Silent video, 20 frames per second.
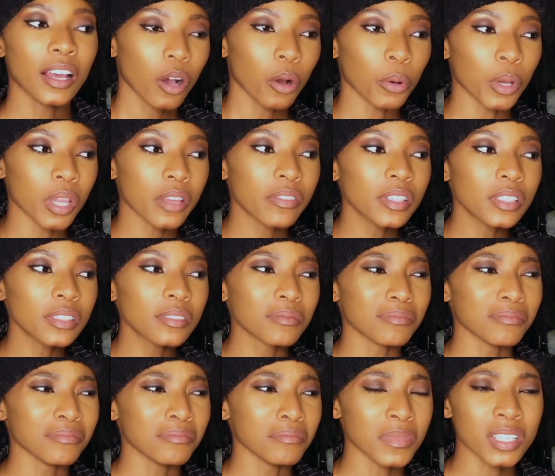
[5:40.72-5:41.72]
or even
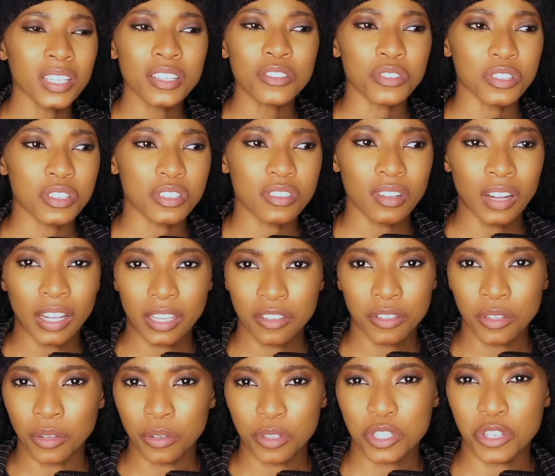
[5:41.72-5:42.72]
me just like,
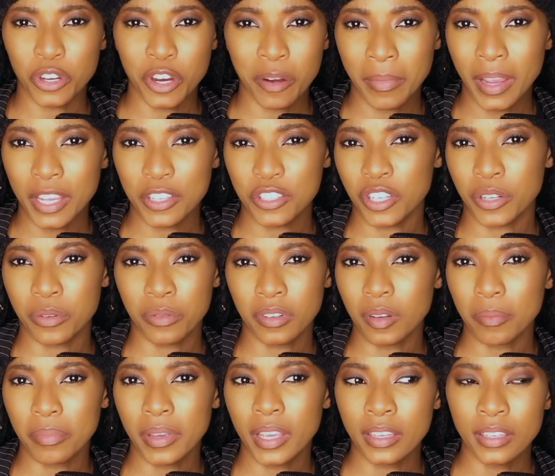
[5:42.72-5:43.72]
sharing my general
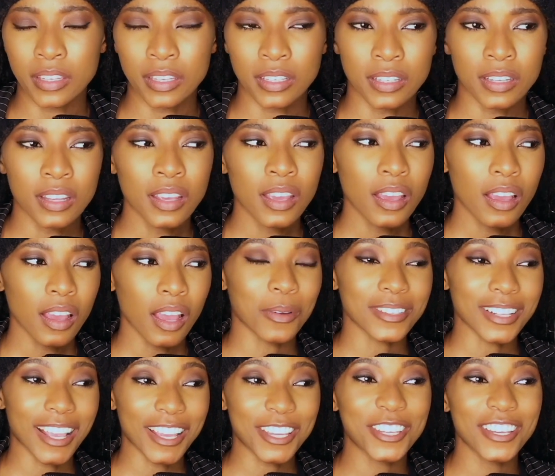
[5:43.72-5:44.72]
opinion. It
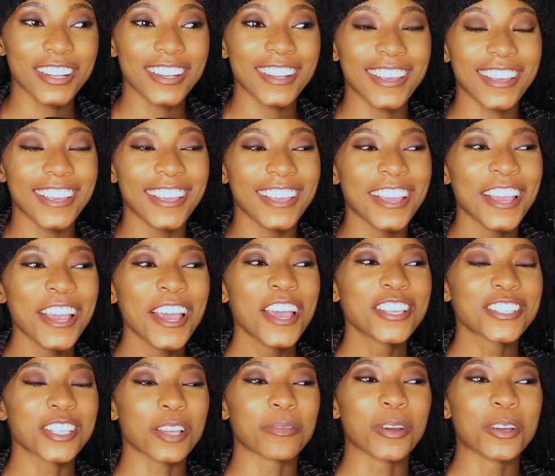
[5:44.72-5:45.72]
was actually
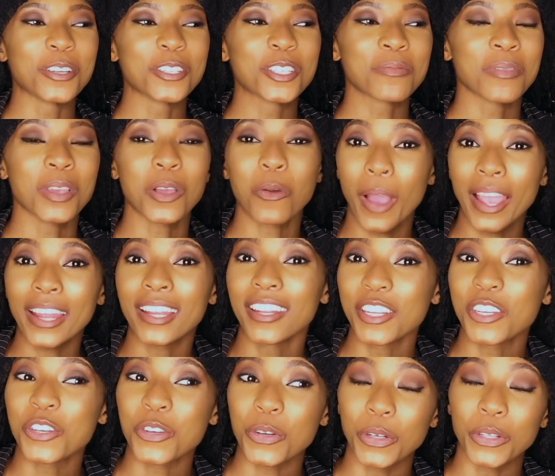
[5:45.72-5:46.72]
supposed to be quite
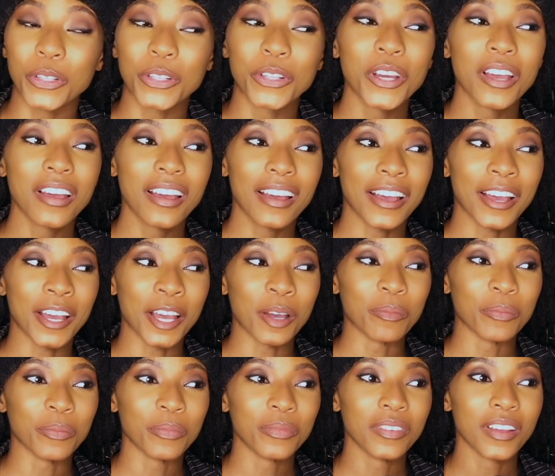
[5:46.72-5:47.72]
literal.
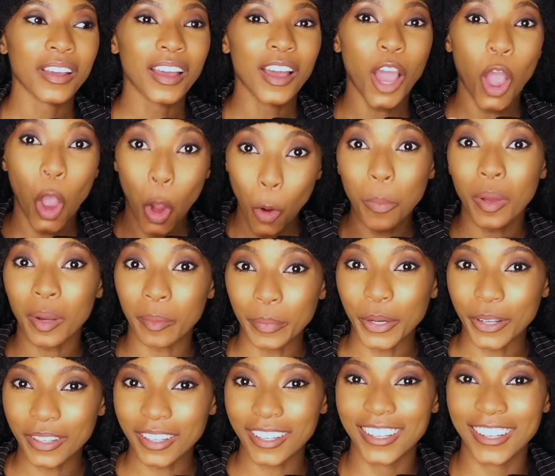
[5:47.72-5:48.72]
Open
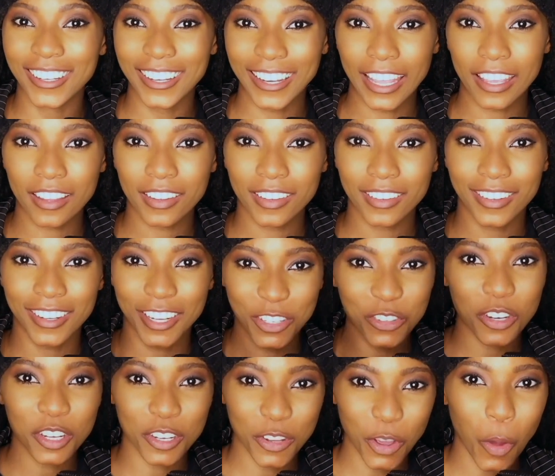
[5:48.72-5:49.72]
book, like
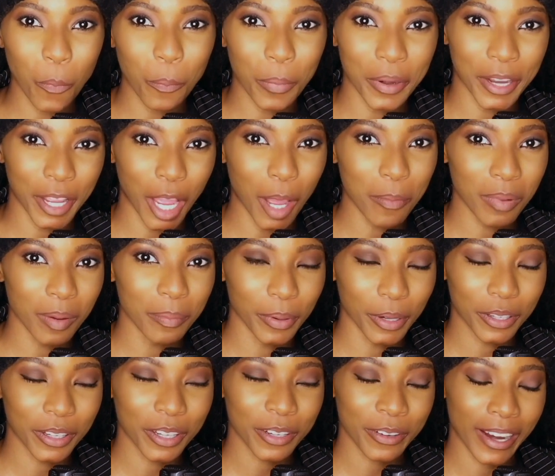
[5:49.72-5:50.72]
literally opening up a
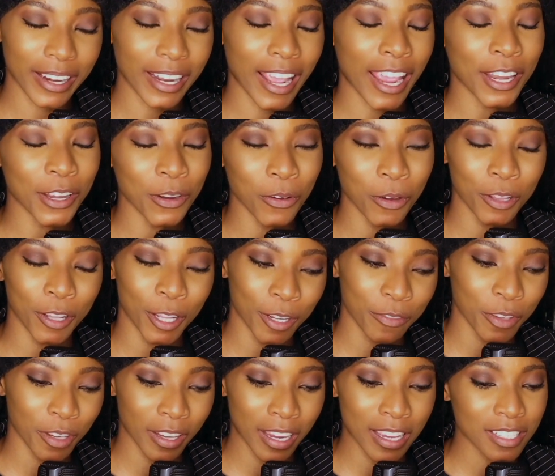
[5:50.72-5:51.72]
book, right? I know a lot
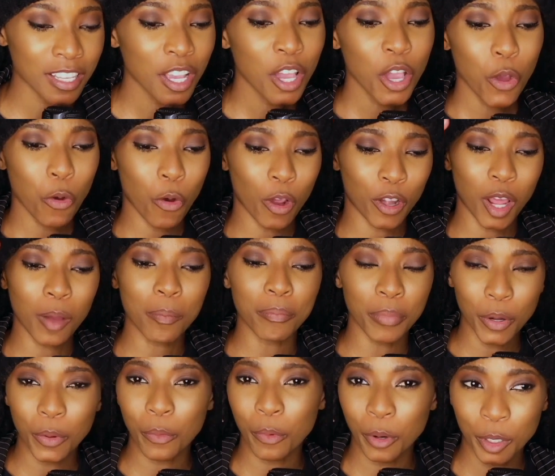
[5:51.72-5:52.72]
of you guys who are not
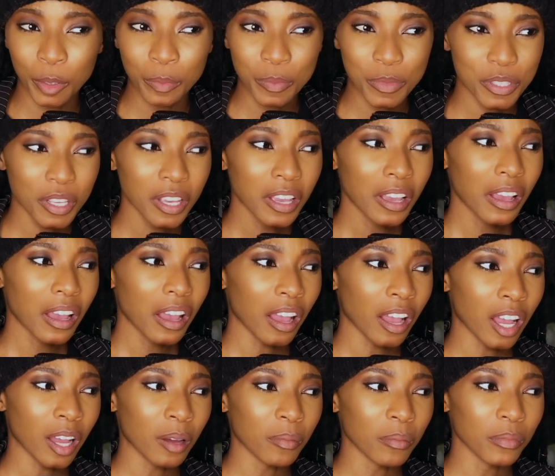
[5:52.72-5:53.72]
bookworms,
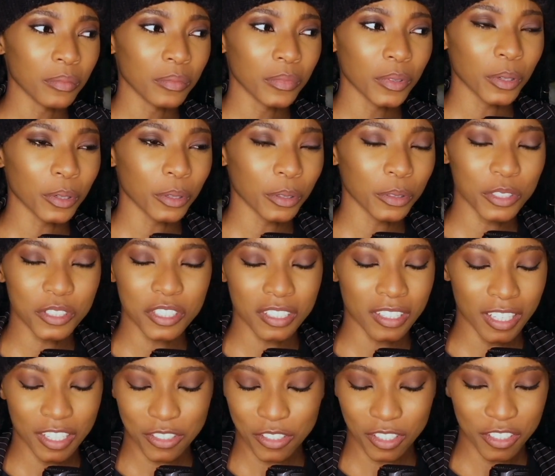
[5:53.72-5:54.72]
or who
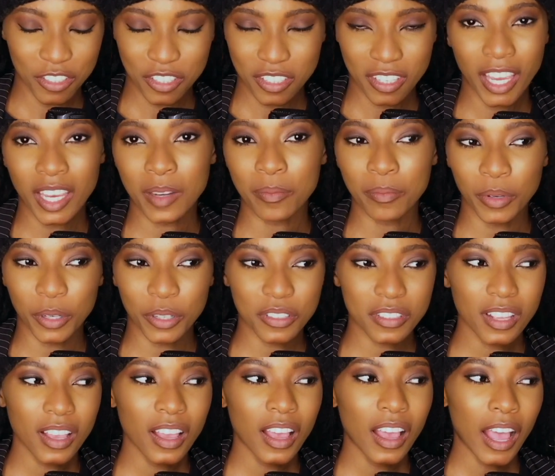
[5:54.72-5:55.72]
literally just hate
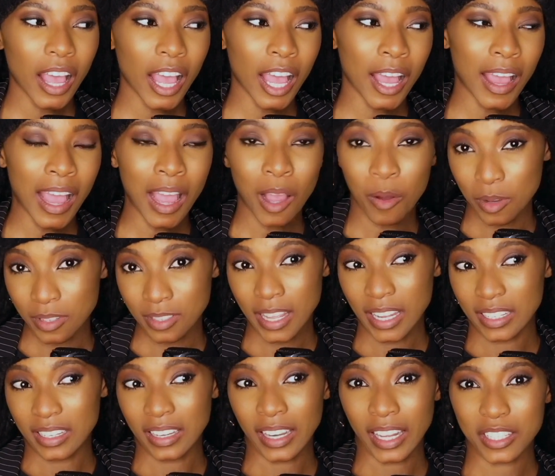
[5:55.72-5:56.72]
books. I was
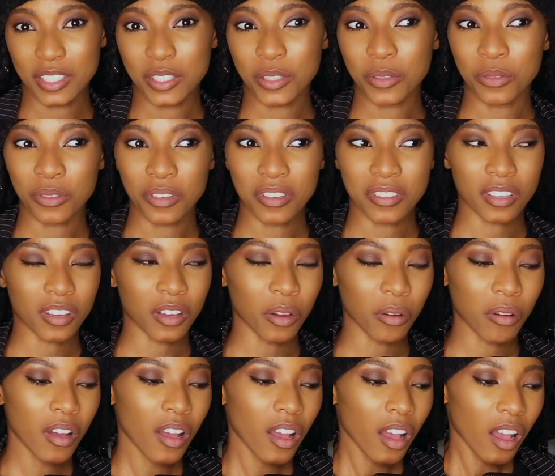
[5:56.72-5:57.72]
that like 2 years
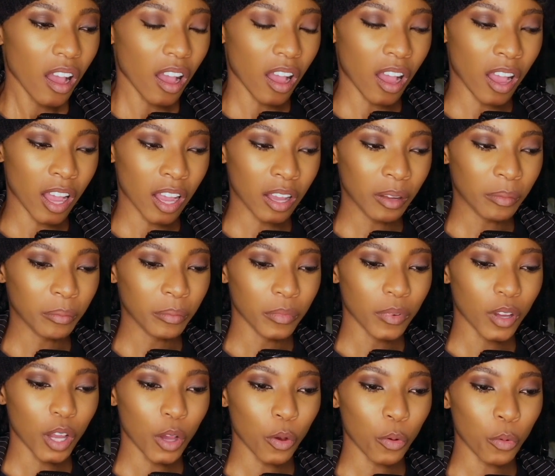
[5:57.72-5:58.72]
ago.
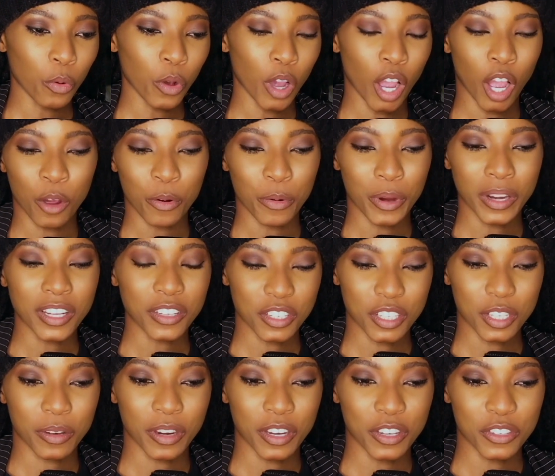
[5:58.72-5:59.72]
Were already
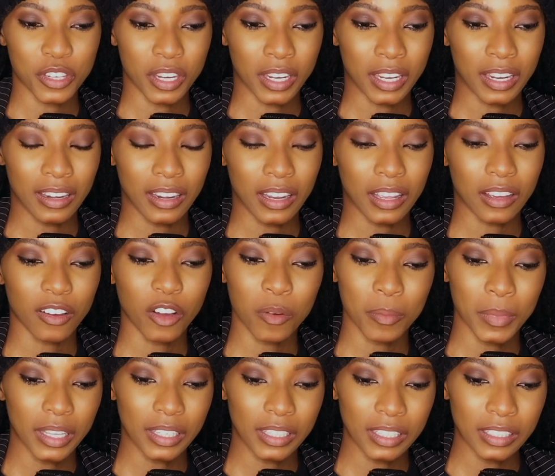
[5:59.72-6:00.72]
just cringing and like, oh
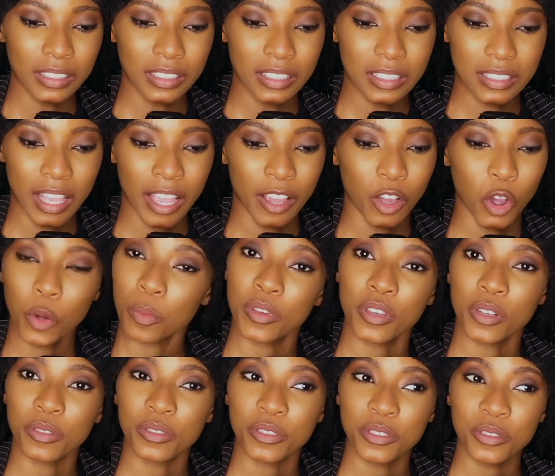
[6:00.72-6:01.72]
my goodness, I hope
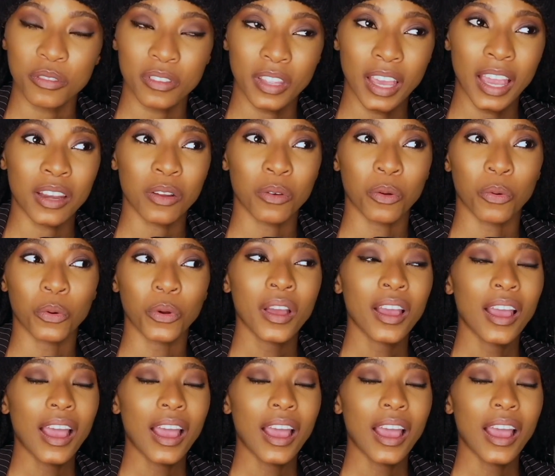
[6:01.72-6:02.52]
you don't do that, or